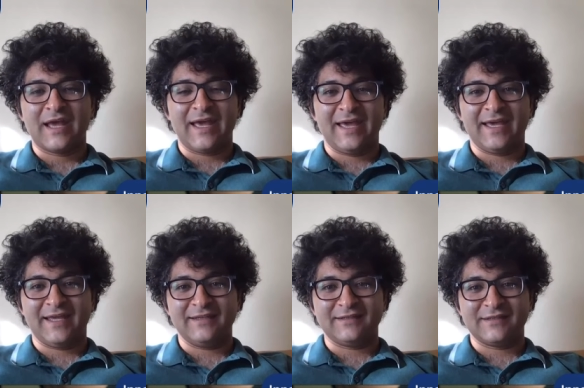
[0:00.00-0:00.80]

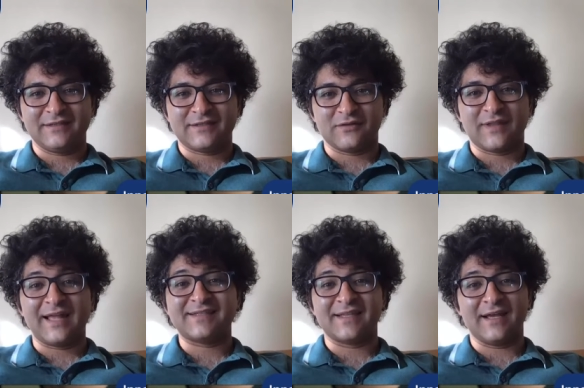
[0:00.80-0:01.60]
And so
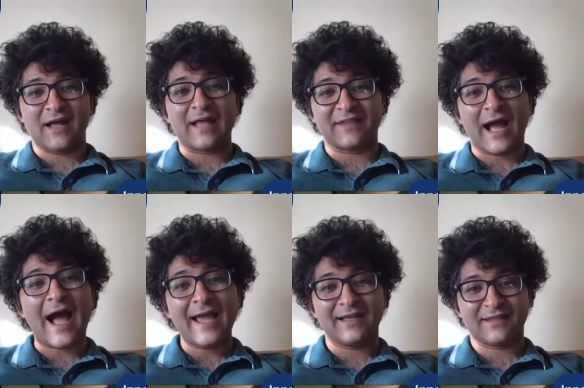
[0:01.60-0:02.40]
that's at the
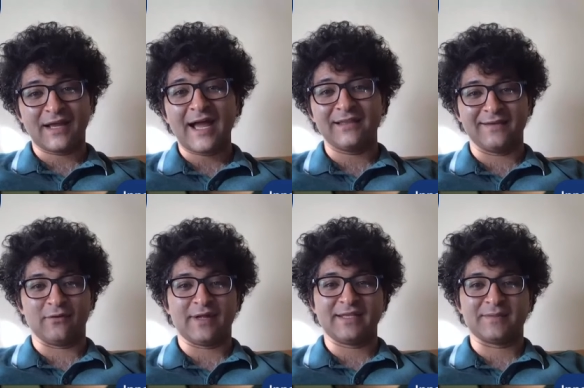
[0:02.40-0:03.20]
high
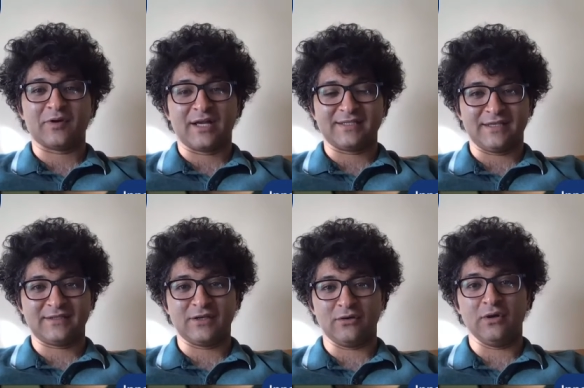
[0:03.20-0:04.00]
level, that's the
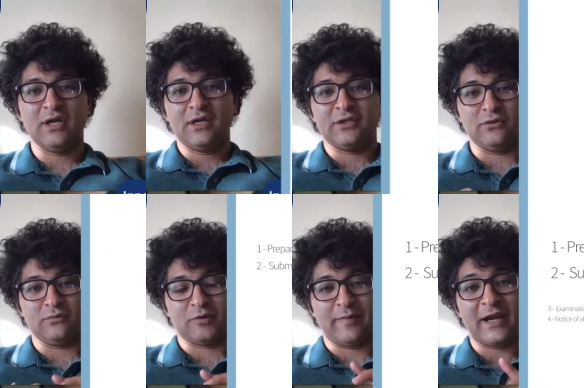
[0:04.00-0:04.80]
process. So
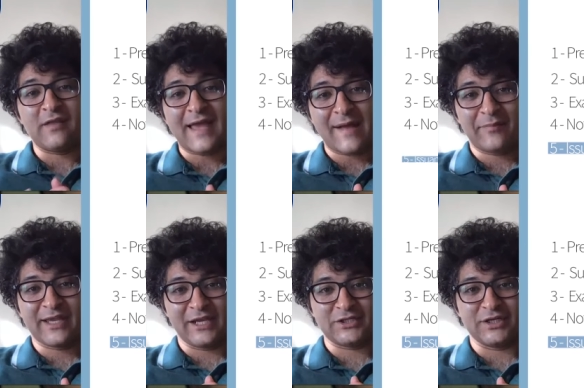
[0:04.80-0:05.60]
you prepare the
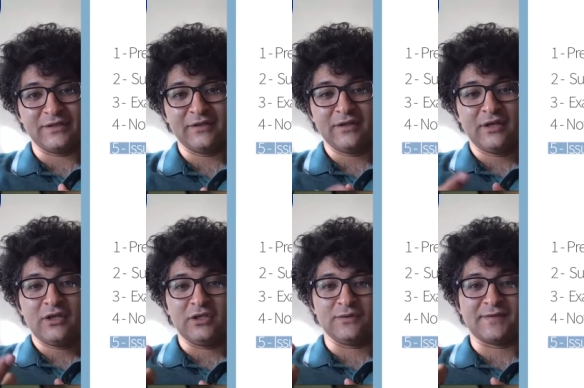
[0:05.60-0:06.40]
application,
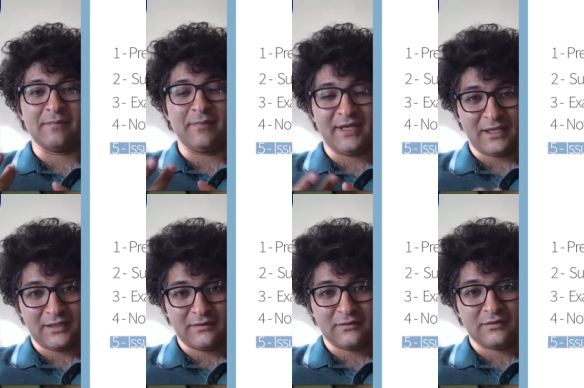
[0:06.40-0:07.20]
you submit
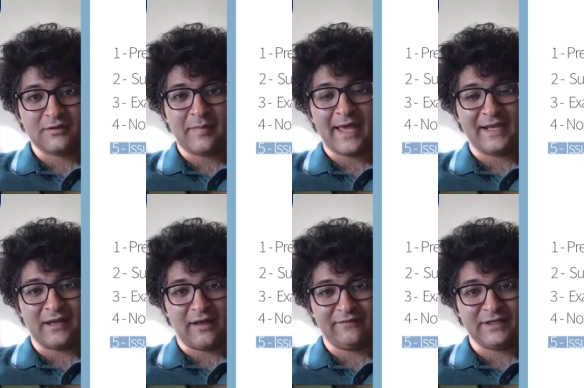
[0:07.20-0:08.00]
it to the
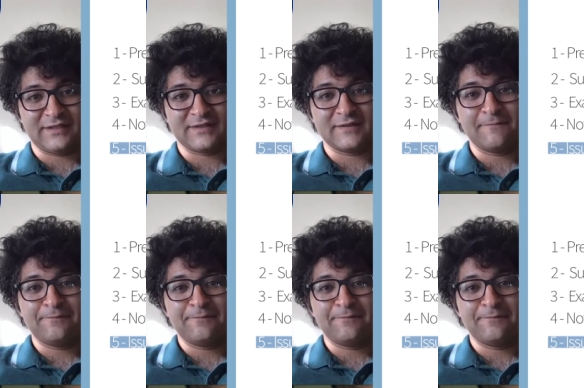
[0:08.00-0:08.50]
patent office,